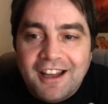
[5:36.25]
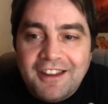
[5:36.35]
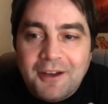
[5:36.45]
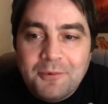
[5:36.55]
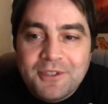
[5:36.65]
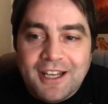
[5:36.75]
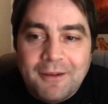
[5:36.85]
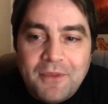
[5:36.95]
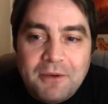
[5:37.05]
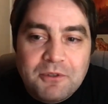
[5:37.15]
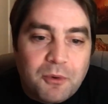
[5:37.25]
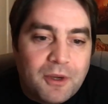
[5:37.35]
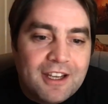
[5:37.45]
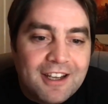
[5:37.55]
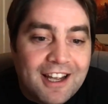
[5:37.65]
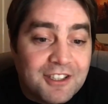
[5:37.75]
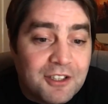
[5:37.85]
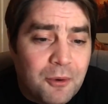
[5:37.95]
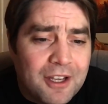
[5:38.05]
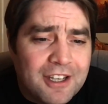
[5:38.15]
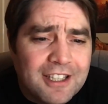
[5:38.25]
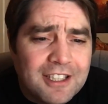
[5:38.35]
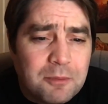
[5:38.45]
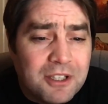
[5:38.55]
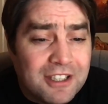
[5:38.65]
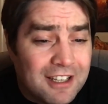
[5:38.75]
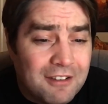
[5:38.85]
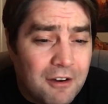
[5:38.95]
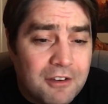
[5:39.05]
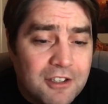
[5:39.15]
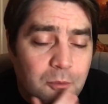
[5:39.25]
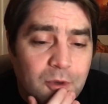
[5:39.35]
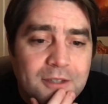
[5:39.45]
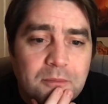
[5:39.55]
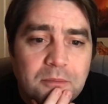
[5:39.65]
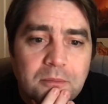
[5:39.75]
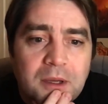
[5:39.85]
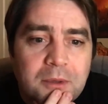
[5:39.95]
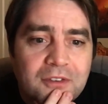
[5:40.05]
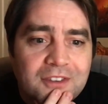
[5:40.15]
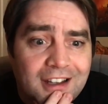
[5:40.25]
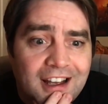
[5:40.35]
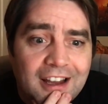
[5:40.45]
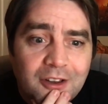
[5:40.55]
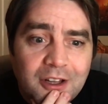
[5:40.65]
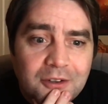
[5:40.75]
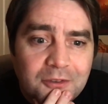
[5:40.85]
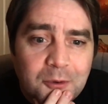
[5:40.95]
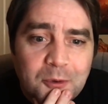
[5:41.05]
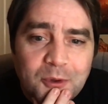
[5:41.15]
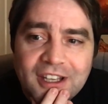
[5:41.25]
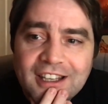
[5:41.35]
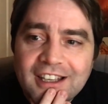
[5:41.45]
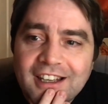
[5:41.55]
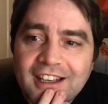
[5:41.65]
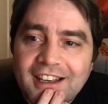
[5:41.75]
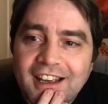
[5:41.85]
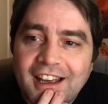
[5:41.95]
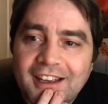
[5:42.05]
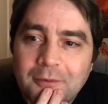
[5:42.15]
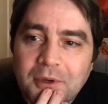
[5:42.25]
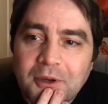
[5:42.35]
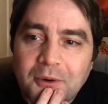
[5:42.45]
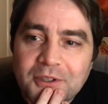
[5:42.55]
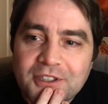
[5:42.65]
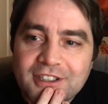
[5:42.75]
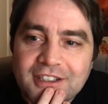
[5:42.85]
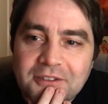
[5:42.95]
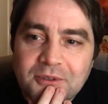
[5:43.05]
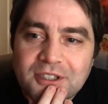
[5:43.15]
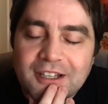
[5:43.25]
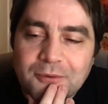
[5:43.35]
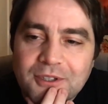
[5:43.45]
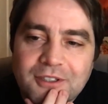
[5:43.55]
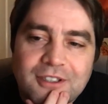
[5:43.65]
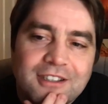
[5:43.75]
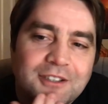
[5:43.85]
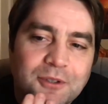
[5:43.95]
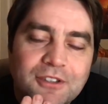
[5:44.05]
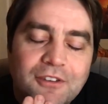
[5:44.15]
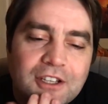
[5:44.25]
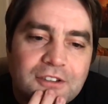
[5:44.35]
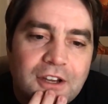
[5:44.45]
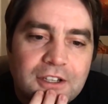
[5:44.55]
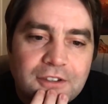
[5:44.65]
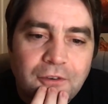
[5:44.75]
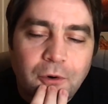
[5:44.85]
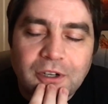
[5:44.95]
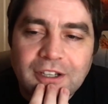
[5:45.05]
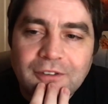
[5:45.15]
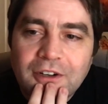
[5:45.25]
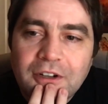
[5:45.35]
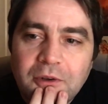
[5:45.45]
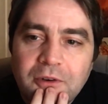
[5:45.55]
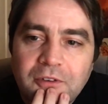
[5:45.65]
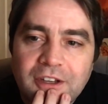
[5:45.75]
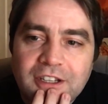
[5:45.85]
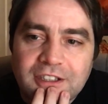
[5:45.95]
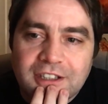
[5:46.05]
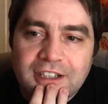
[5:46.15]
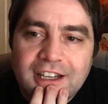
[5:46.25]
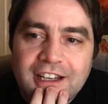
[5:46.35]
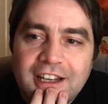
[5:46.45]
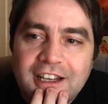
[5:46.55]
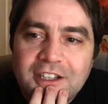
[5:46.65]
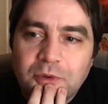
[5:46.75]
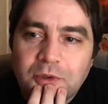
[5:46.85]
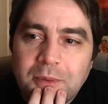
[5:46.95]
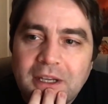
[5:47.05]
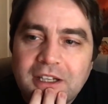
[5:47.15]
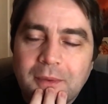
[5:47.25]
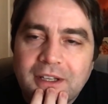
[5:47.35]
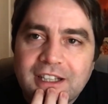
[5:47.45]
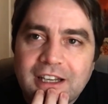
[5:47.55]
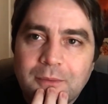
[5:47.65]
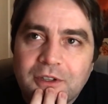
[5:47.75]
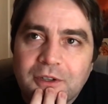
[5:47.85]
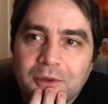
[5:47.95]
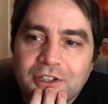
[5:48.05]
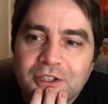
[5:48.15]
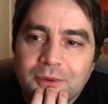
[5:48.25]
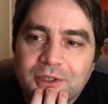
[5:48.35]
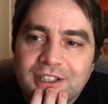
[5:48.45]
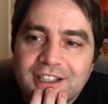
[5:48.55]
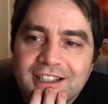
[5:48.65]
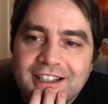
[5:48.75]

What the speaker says: that was quite a nice experience, and in some ways maybe even the highlight of the whole thing, because it was you know, it's for Eva a lot of this, and so spending a bit of time with her where she was